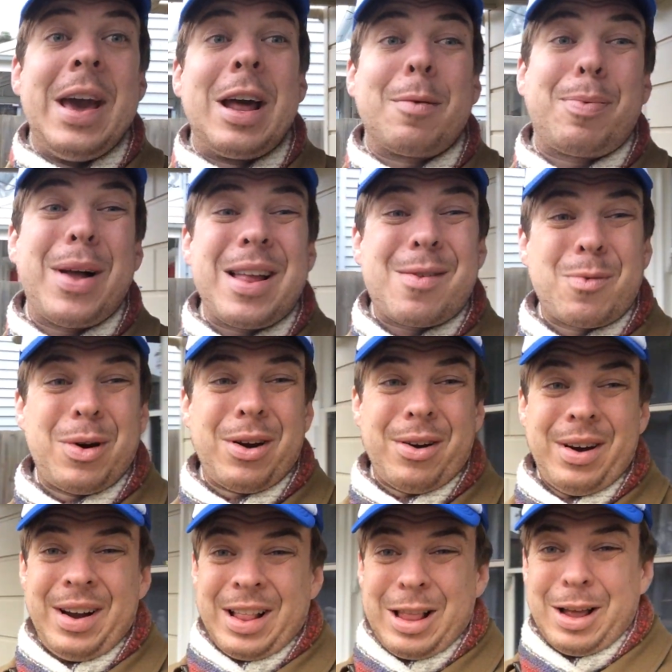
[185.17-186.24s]
In a place
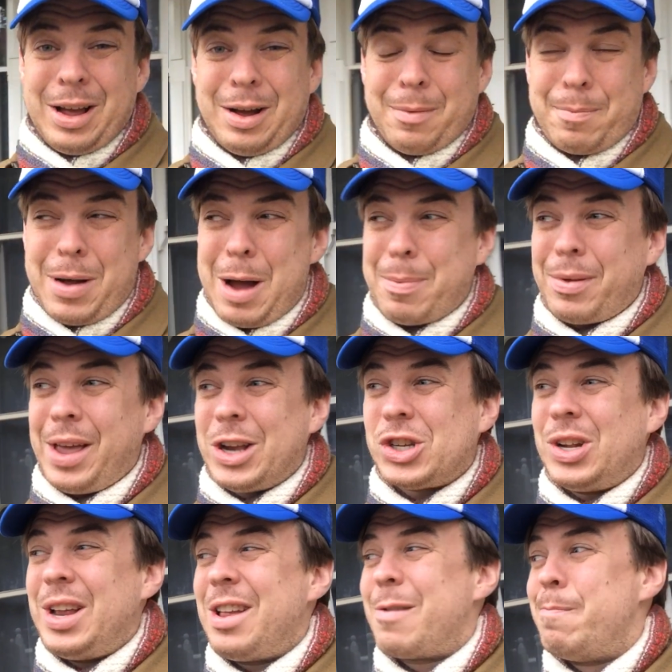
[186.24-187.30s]
where the
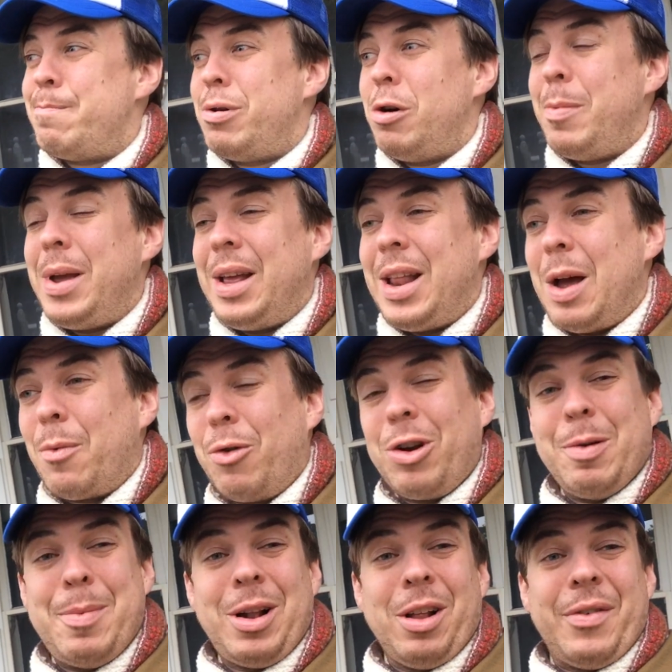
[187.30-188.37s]
population is booming and we're
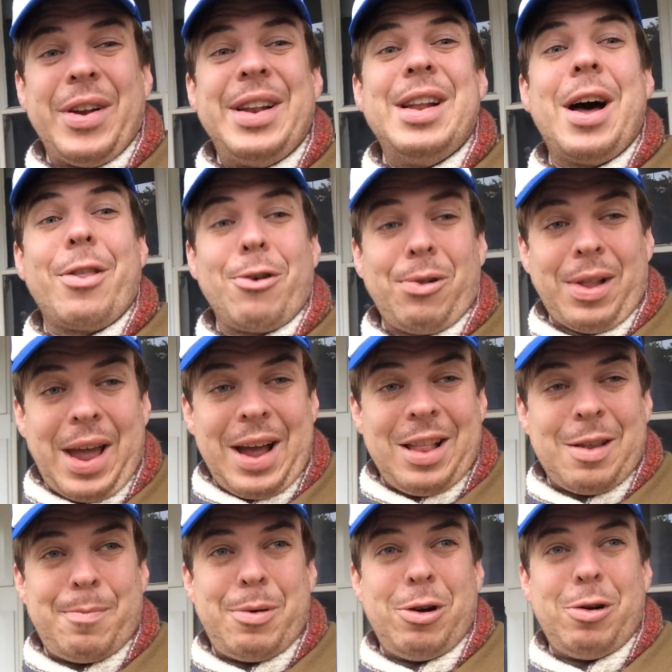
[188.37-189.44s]
in the middle of another
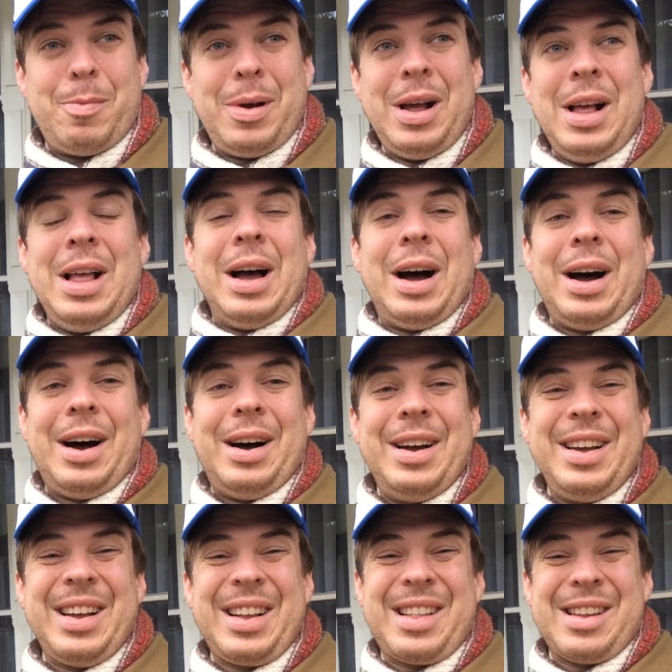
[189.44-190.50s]
land boom,
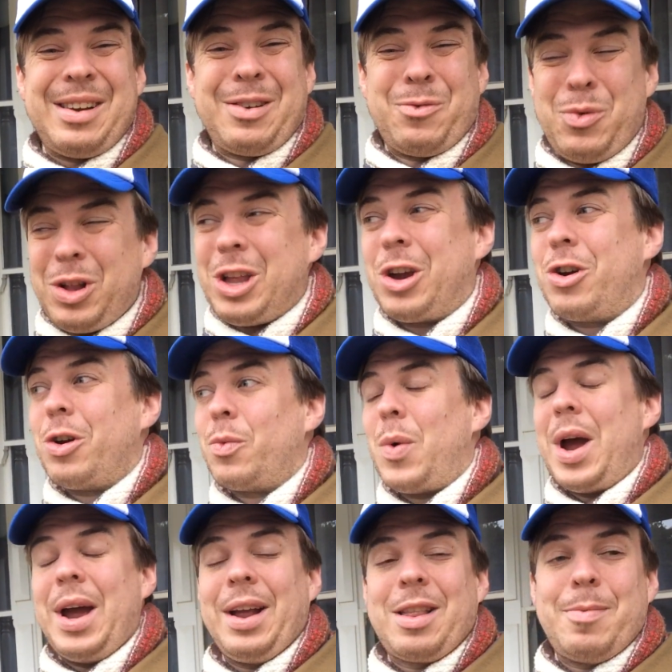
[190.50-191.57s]
it's a really good
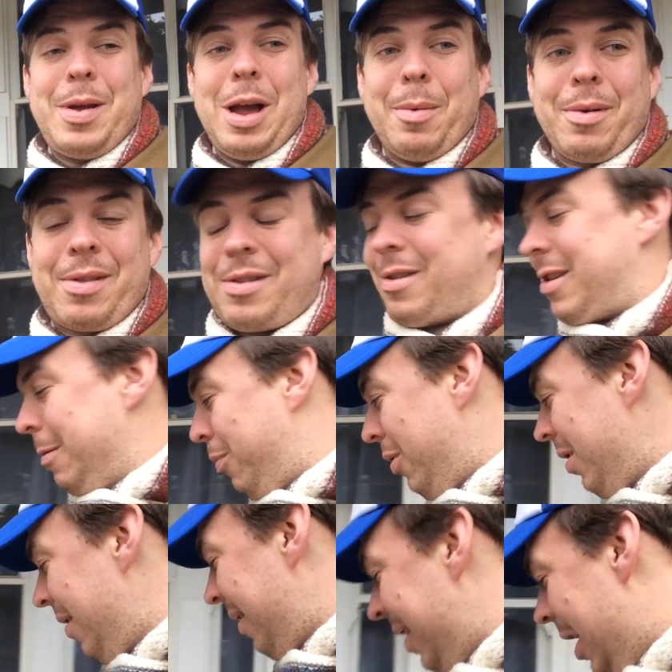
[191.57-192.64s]
way to be able to
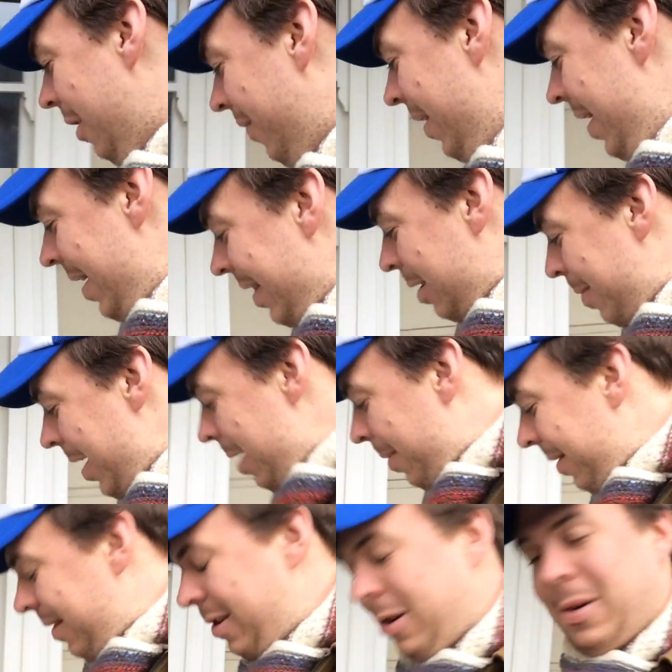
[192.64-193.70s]
support yourself, to be
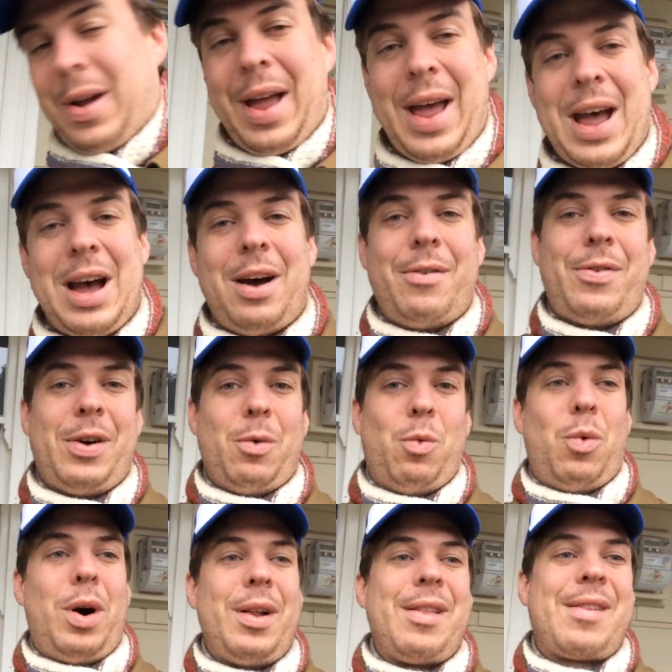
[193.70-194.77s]
able to have
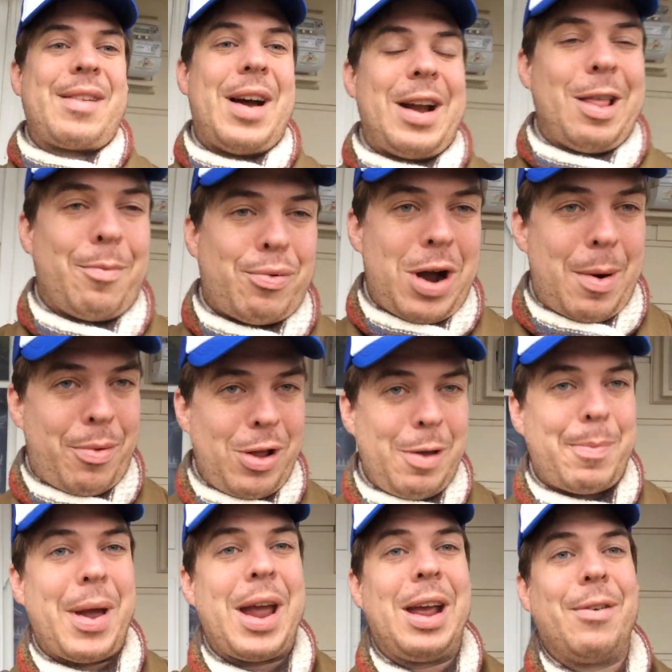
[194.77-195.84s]
one side of the property
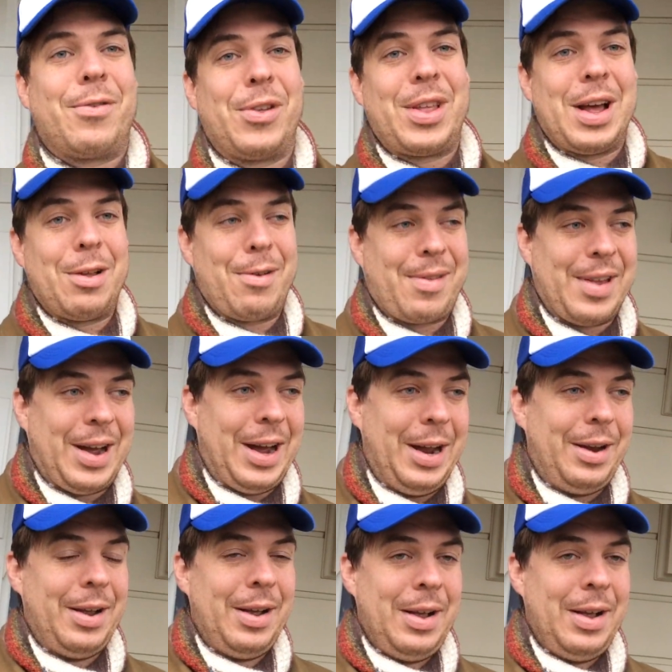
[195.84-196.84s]
paying for the other side.